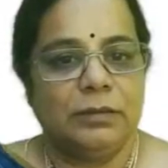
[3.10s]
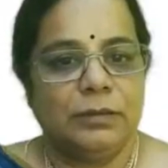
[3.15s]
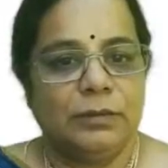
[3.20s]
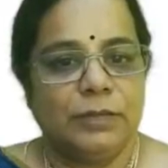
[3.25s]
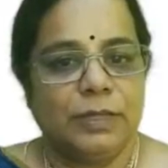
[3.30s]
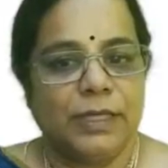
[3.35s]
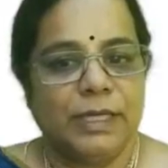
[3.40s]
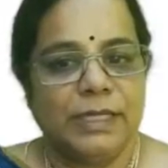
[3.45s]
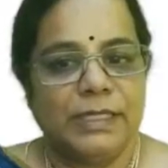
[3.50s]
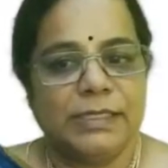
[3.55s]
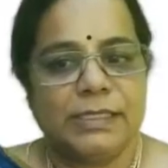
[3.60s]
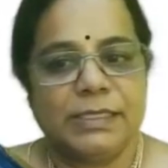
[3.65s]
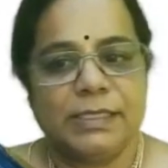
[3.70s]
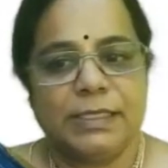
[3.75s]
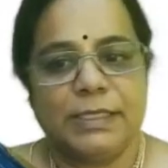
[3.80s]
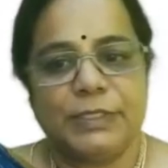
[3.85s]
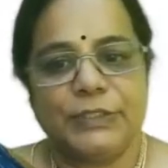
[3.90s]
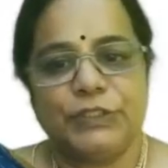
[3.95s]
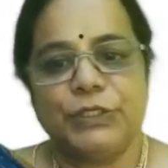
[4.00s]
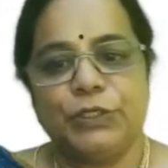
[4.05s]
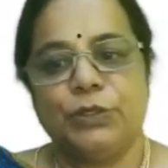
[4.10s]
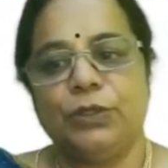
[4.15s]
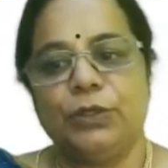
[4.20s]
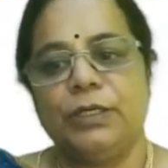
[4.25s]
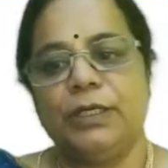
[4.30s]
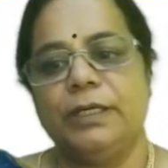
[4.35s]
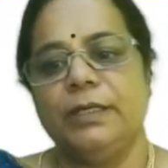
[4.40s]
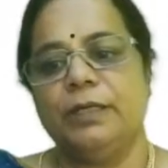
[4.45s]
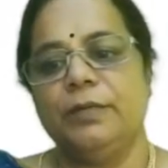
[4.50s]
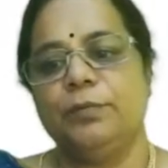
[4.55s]
Today's session
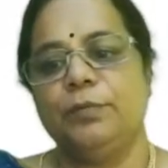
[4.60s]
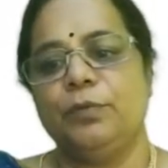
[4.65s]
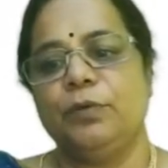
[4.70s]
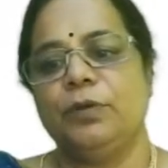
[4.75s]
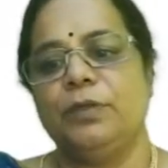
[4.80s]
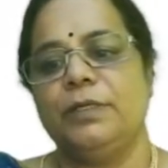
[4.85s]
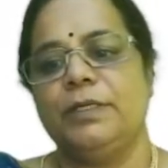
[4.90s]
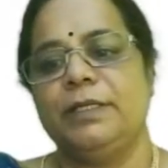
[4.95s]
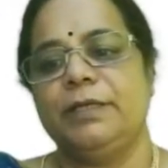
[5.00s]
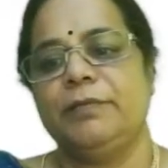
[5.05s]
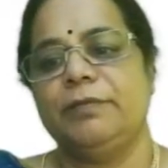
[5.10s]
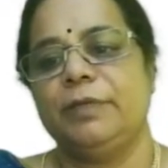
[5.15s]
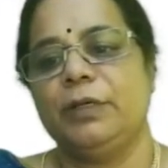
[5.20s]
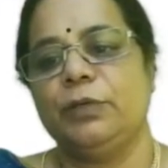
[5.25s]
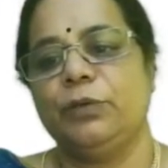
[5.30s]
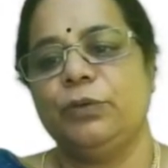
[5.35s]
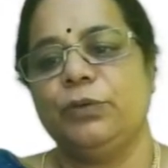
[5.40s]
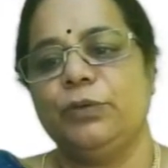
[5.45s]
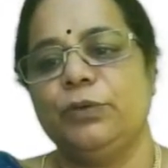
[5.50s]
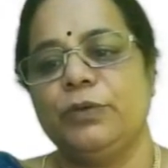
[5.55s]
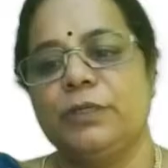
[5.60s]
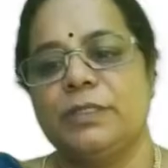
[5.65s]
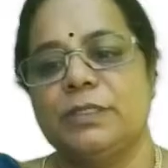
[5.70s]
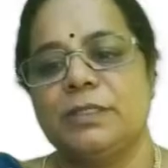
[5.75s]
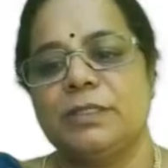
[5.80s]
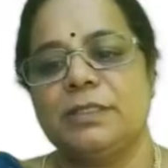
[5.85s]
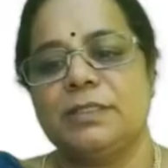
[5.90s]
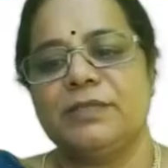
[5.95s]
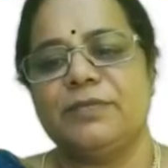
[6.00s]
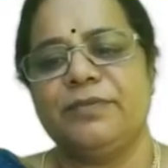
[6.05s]
on Indian polity, we are going to
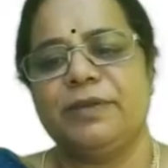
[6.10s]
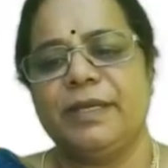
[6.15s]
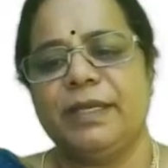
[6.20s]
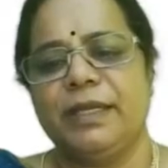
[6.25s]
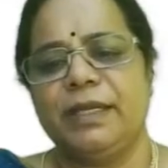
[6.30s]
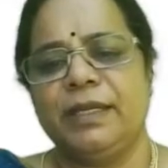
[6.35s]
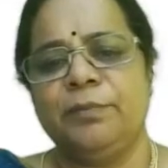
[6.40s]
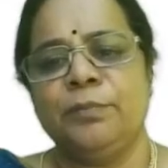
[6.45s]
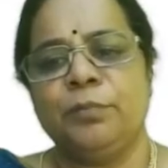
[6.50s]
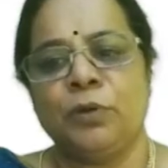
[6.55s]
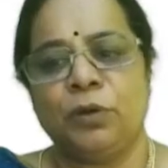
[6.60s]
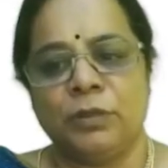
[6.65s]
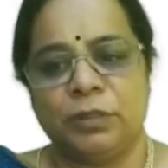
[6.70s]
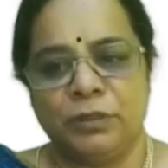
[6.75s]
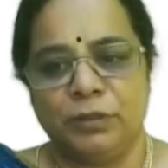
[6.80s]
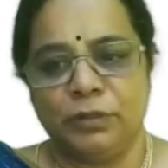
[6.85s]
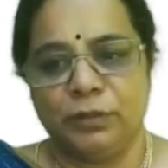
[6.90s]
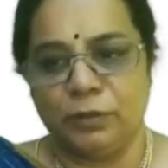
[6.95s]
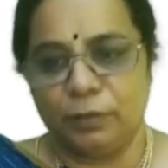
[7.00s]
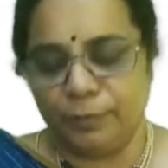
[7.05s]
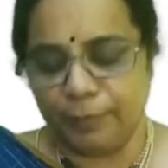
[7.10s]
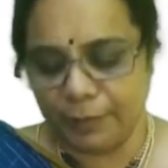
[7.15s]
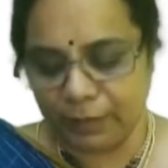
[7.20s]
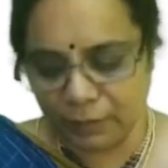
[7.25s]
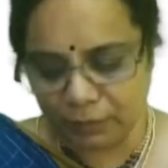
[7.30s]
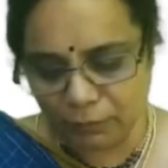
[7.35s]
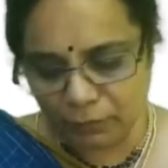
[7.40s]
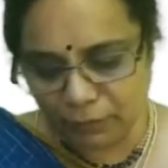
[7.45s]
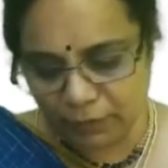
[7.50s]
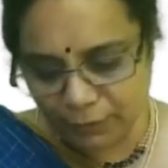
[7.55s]
discuss a very important topic.
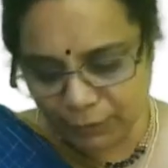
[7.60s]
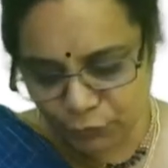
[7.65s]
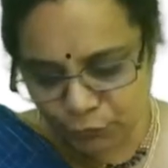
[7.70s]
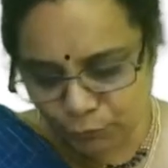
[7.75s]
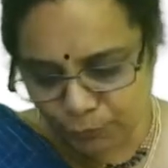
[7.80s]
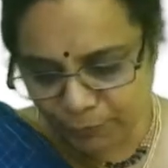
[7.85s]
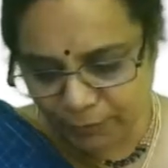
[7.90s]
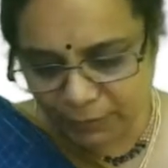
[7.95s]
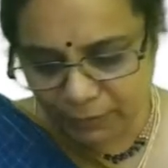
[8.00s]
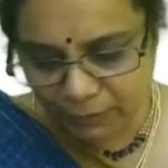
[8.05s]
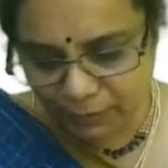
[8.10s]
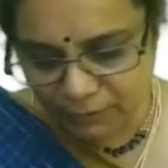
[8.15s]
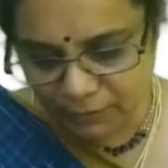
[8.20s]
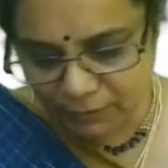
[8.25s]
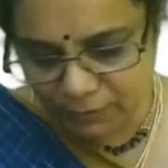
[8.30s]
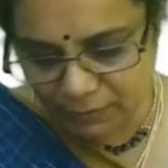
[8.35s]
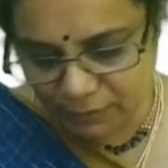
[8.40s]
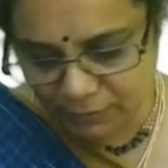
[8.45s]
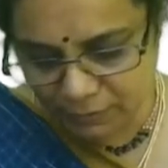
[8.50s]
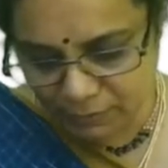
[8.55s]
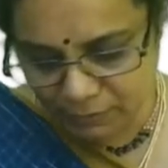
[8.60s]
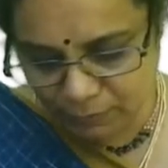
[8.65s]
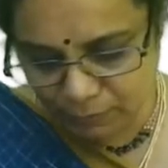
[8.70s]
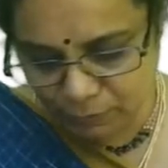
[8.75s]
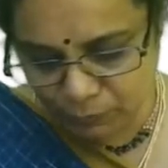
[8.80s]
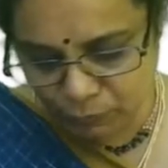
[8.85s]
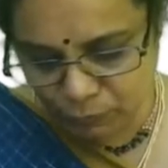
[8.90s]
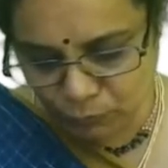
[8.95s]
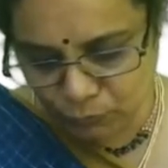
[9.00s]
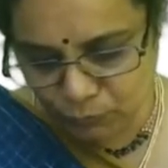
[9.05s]
According to me, this is the
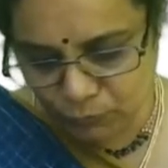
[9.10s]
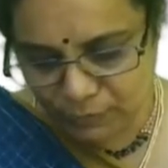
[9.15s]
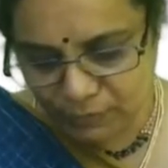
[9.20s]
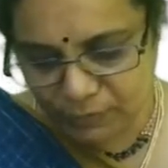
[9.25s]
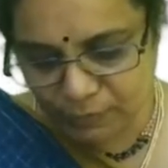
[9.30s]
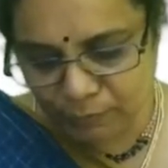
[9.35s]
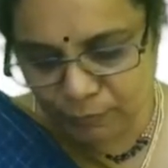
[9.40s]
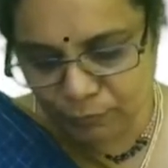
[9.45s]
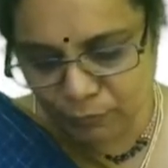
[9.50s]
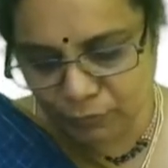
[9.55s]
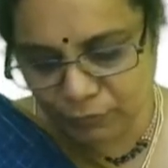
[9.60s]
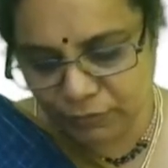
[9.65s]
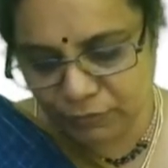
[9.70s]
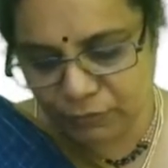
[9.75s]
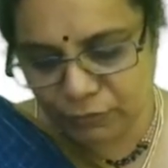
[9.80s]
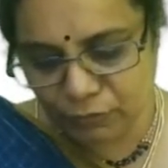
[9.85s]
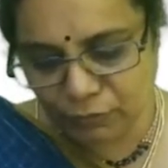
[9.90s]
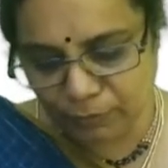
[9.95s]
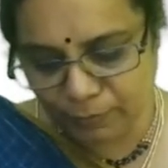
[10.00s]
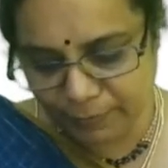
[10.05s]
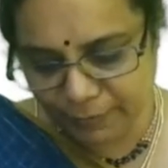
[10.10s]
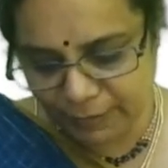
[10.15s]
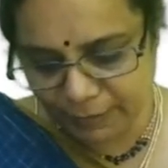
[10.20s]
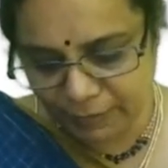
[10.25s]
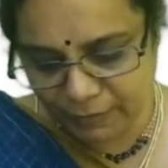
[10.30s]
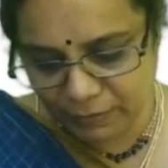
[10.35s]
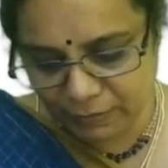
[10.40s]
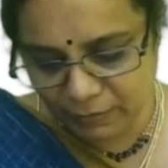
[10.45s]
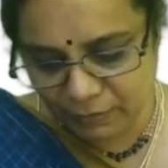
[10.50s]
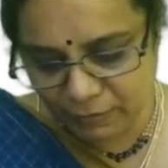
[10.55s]
most important topic
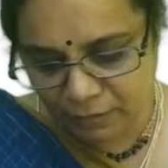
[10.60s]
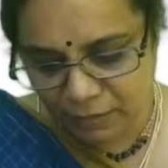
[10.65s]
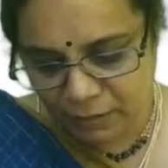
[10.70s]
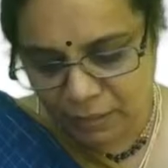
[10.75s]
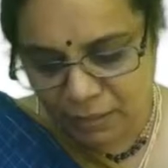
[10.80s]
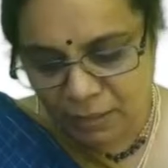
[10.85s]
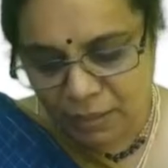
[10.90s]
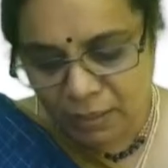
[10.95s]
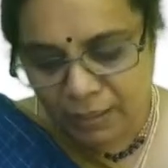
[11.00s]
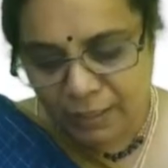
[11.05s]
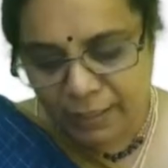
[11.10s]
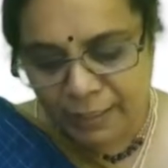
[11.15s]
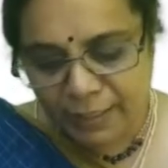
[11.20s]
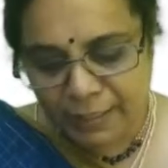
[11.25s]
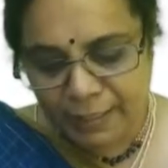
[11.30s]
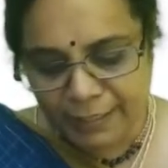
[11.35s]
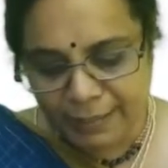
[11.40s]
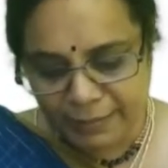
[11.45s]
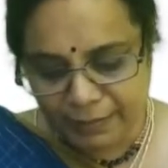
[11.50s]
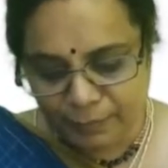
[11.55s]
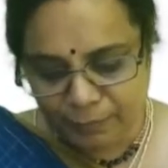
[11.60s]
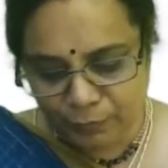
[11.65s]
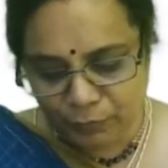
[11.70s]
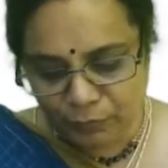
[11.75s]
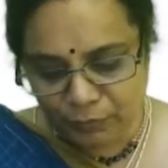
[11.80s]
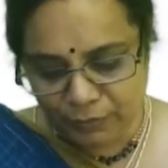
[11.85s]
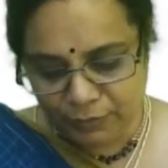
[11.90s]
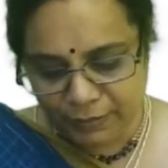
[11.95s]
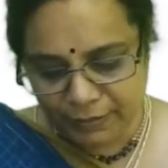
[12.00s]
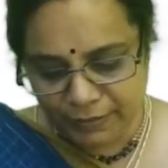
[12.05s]
in Indian
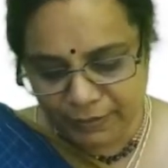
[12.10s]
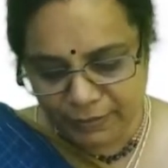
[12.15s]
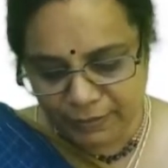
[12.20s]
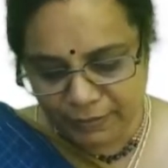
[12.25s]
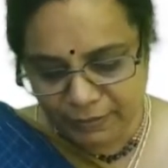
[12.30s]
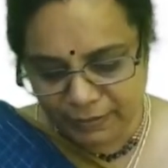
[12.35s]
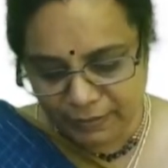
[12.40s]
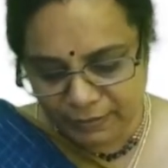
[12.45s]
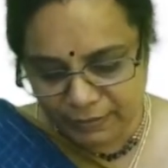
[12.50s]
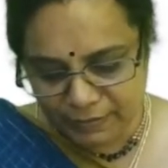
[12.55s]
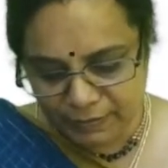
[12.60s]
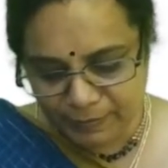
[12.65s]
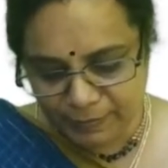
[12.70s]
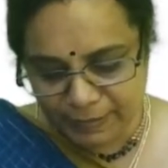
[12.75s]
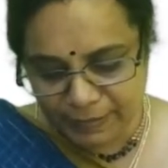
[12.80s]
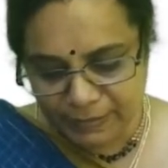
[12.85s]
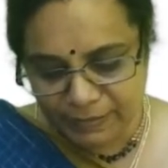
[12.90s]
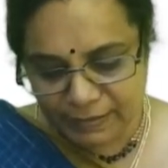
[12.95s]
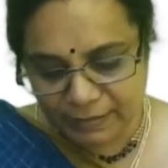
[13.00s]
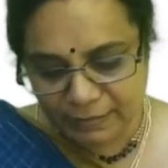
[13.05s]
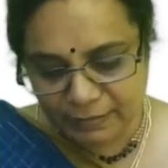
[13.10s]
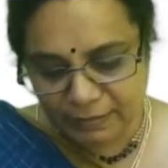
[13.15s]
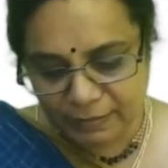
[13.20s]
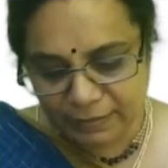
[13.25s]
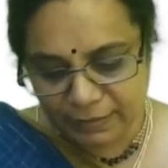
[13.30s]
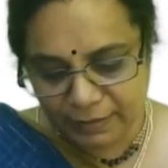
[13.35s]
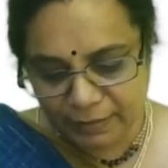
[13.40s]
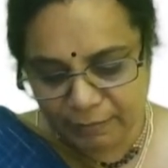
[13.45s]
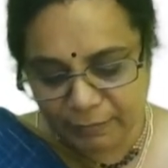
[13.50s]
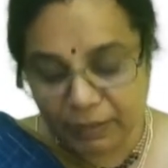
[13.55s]
polity, and that is
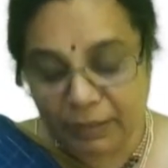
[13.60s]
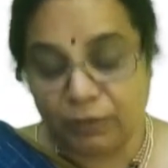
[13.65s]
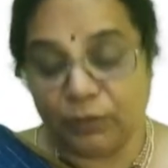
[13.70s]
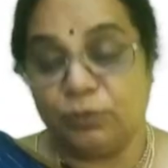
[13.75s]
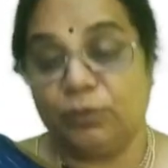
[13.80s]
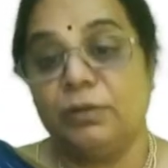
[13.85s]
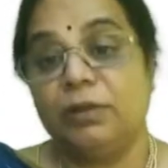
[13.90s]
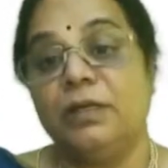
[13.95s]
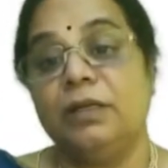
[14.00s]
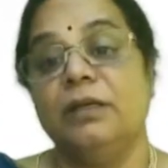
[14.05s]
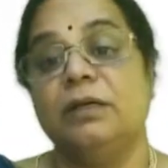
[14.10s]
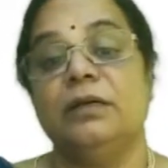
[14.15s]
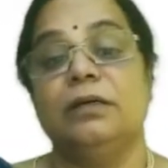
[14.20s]
basically about